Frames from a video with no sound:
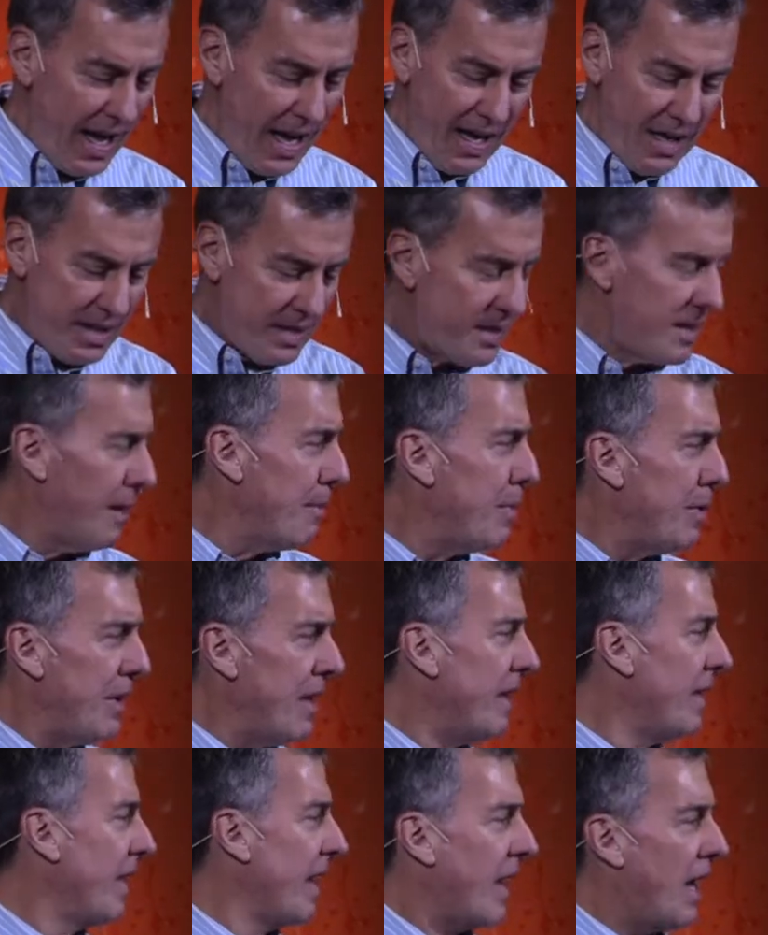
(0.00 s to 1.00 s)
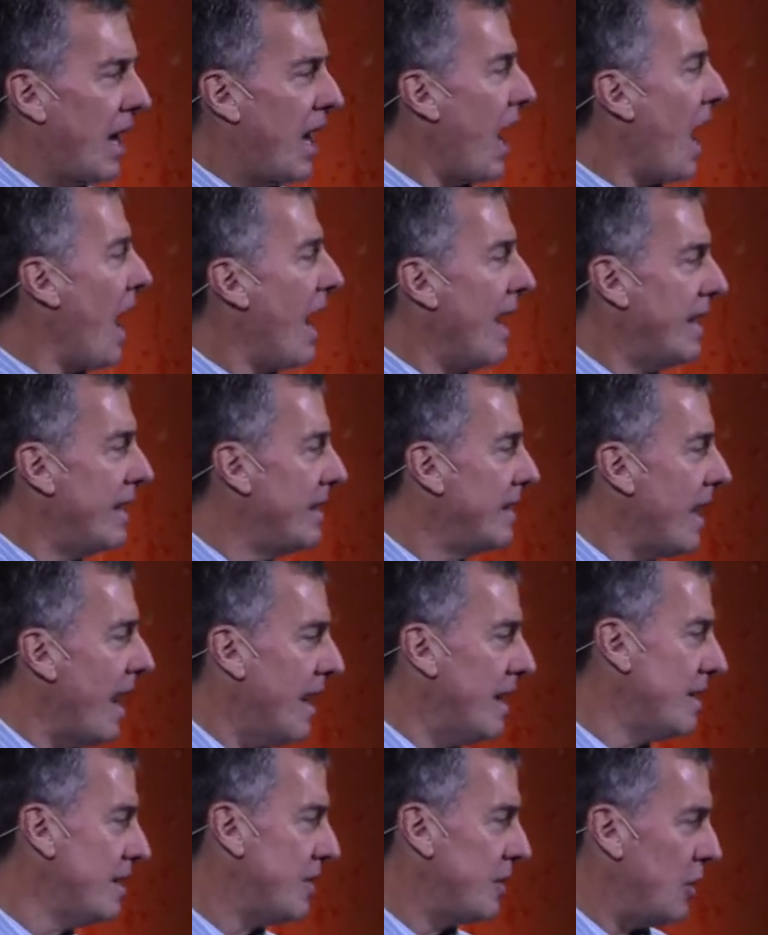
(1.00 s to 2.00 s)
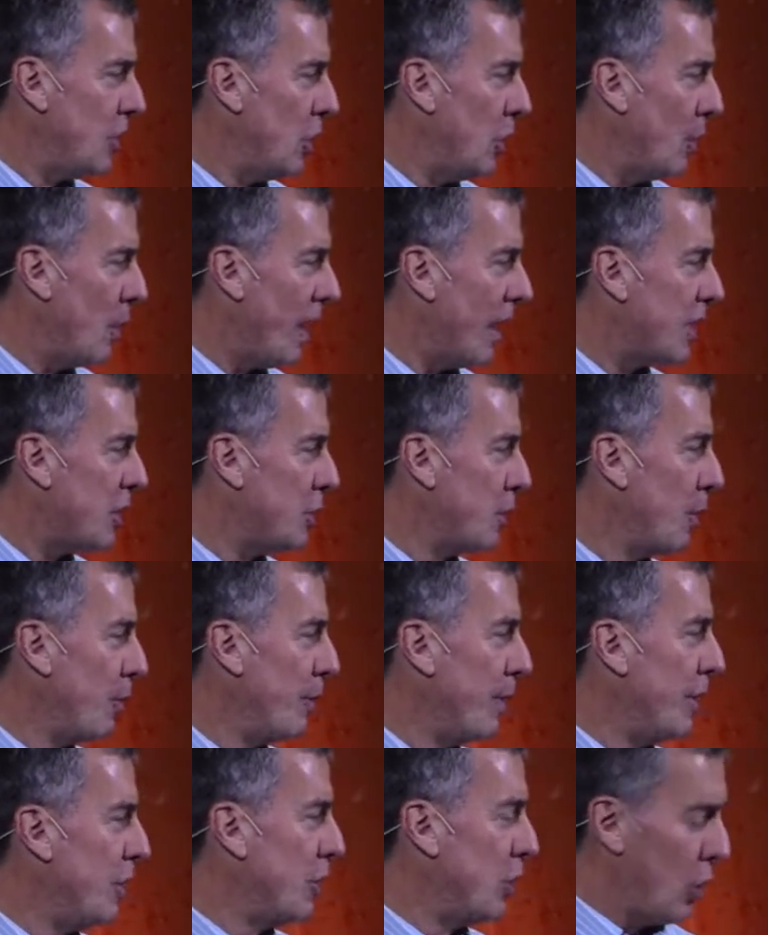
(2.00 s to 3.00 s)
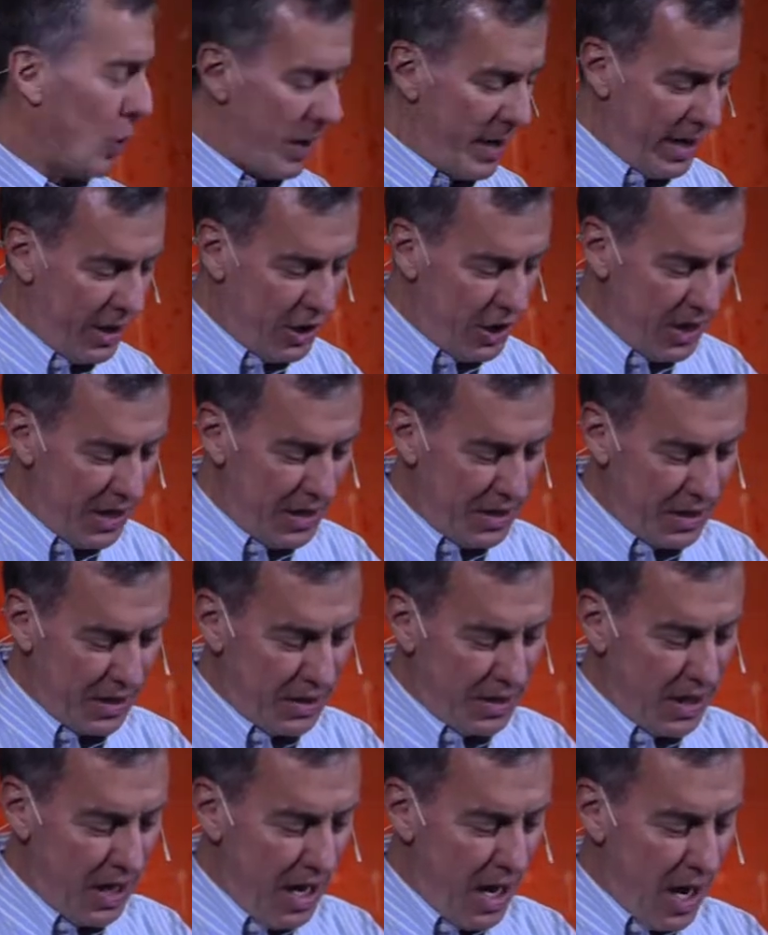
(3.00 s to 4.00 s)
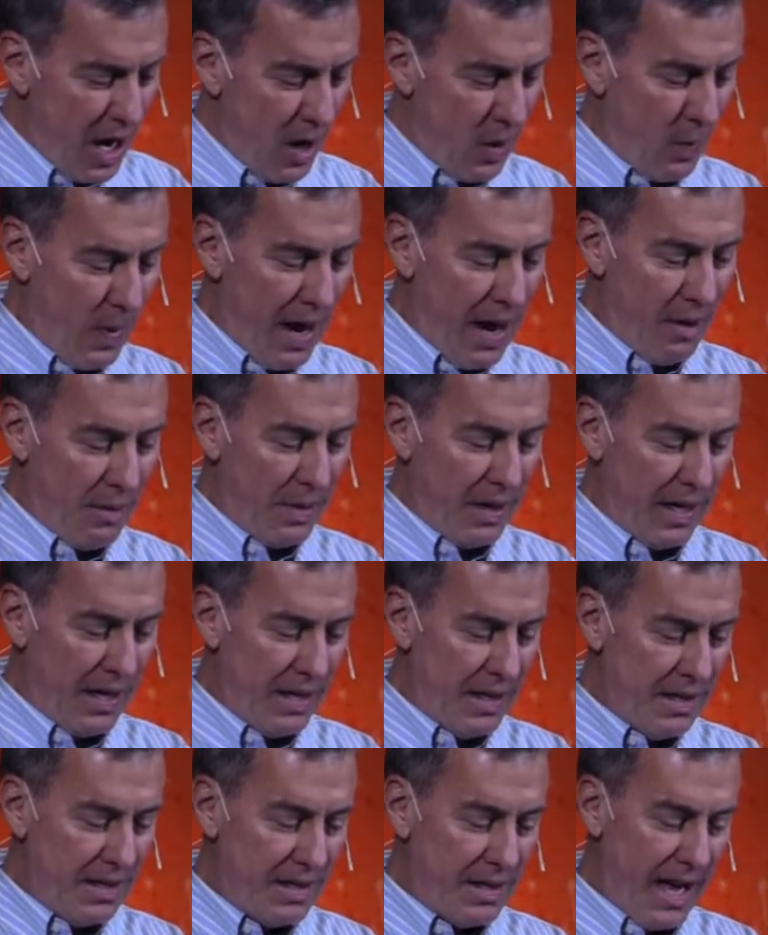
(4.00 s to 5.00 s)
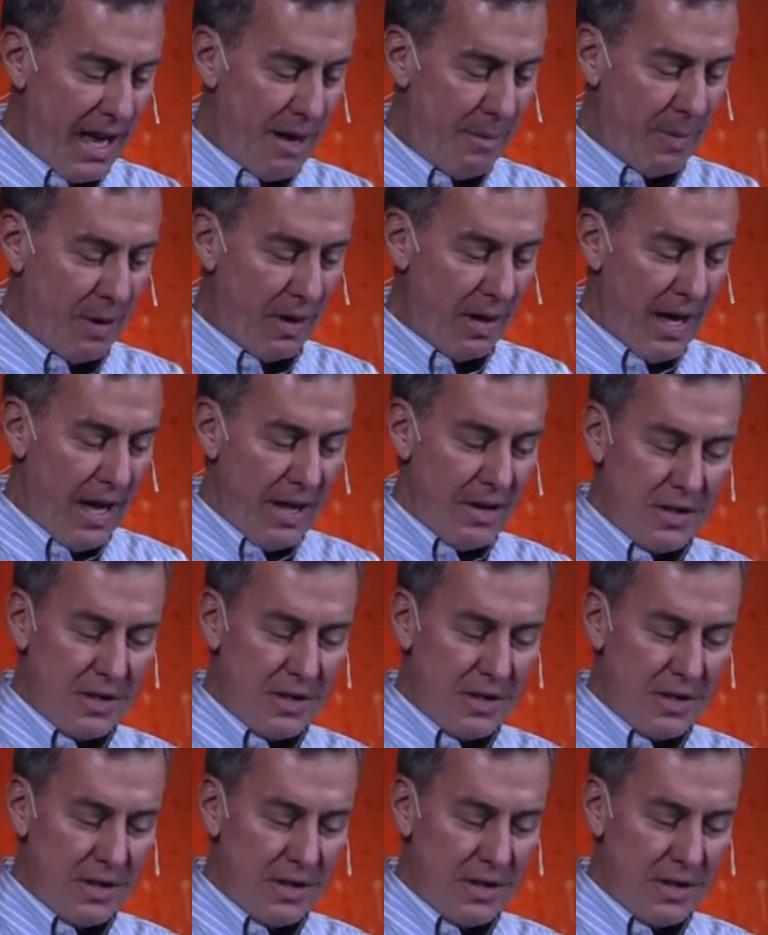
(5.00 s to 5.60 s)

is something that God does to us when we join Jesus around his table.